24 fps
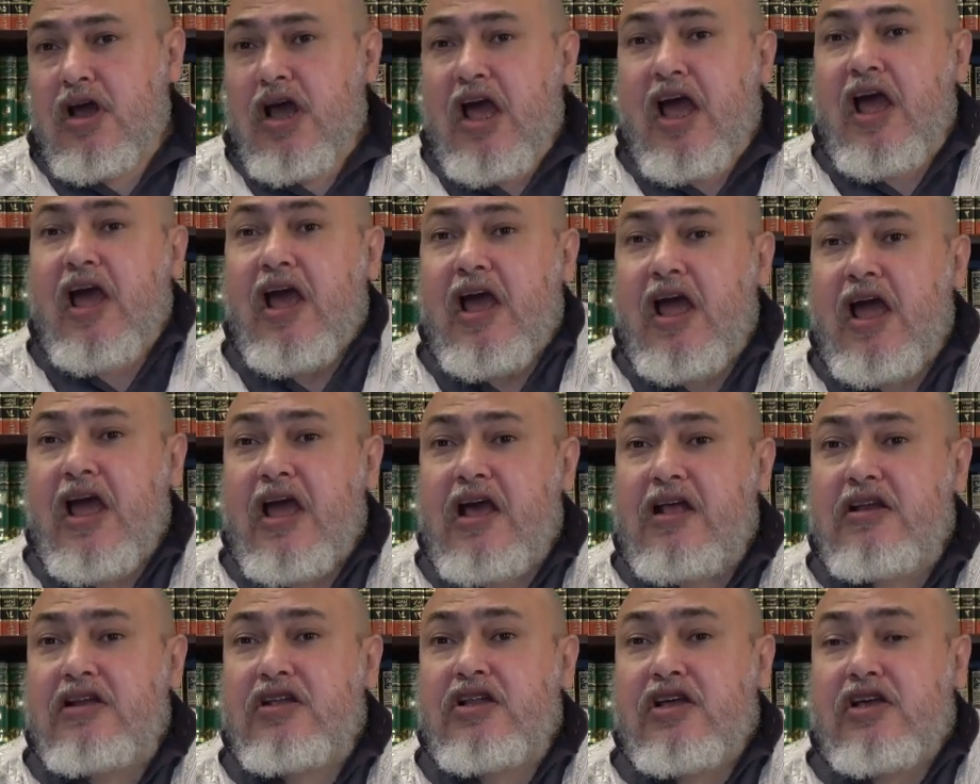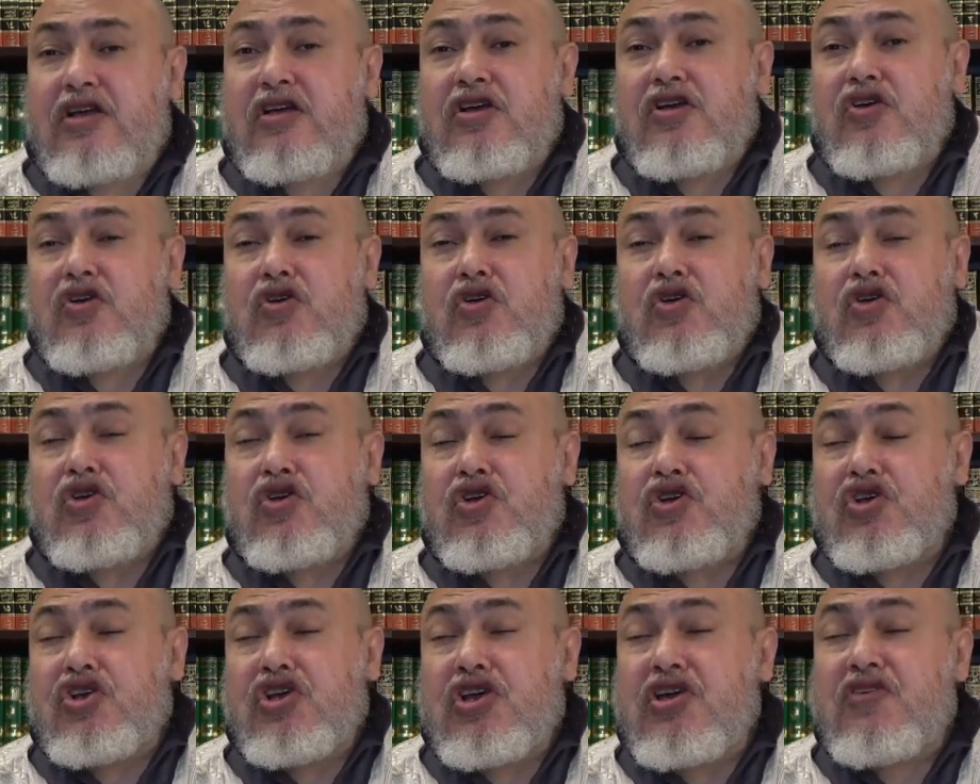And
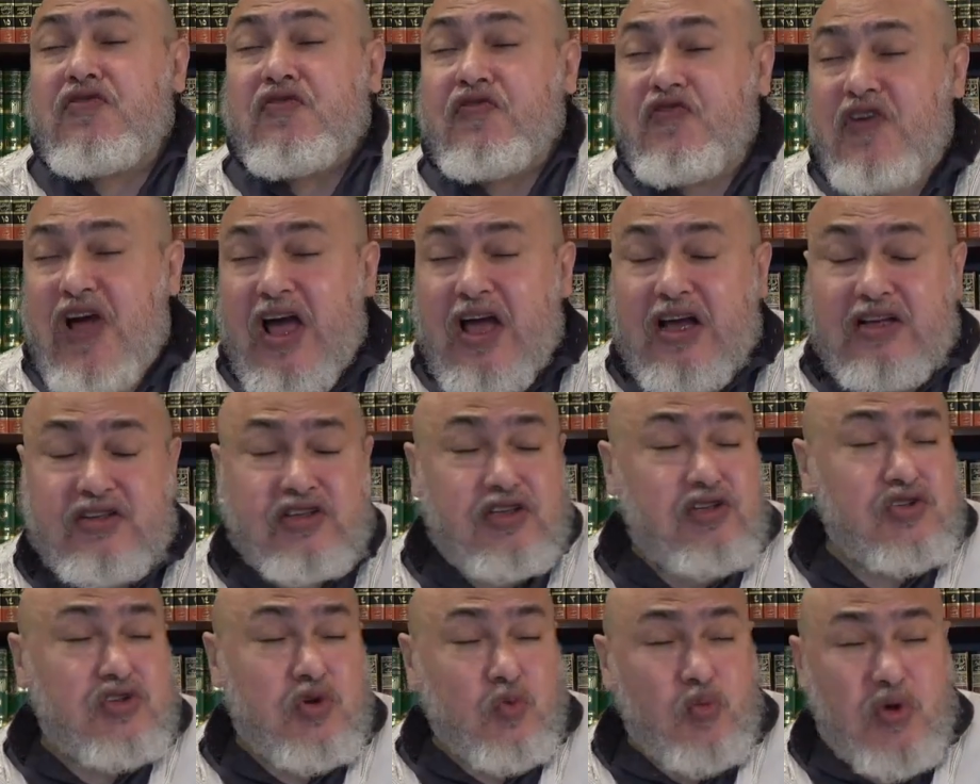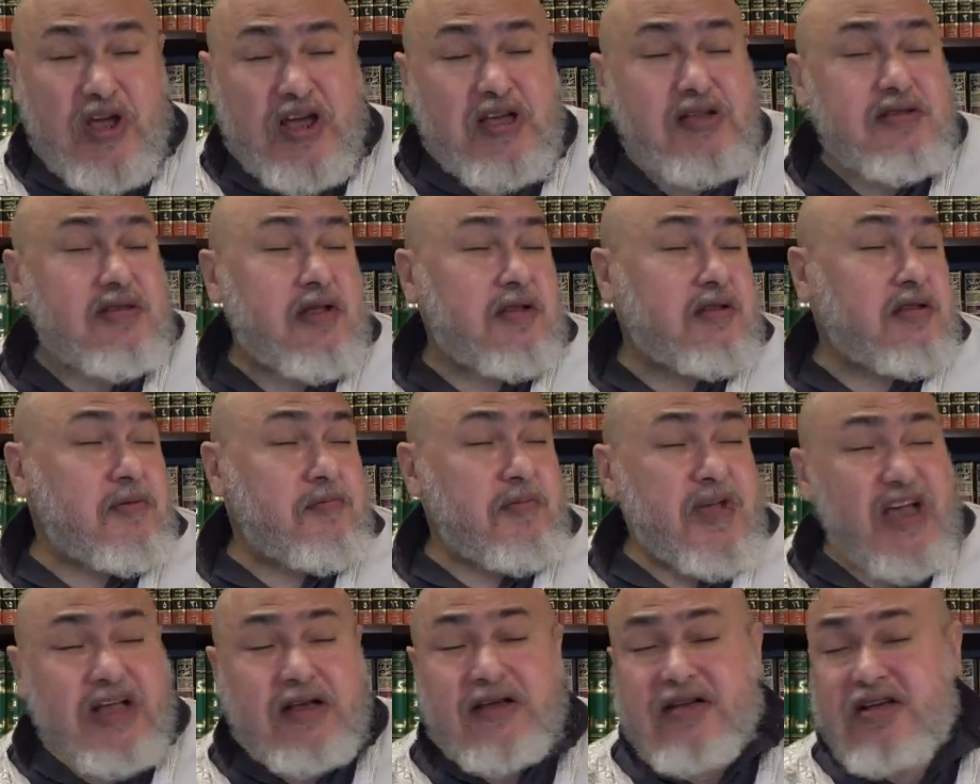in fact, the way that the
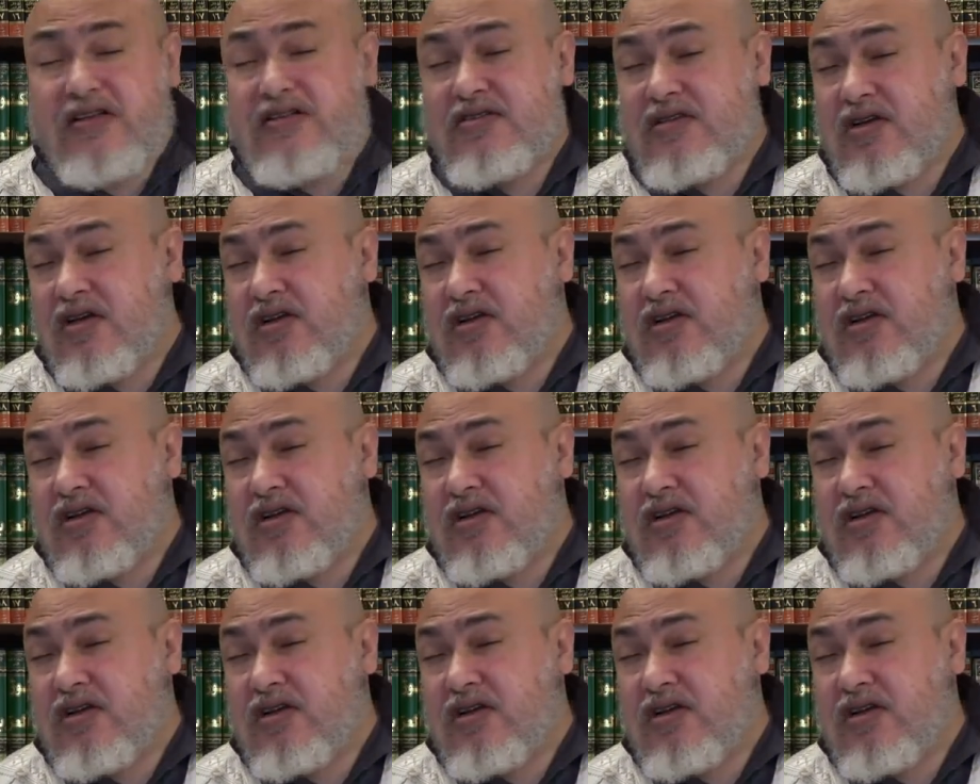Meccans are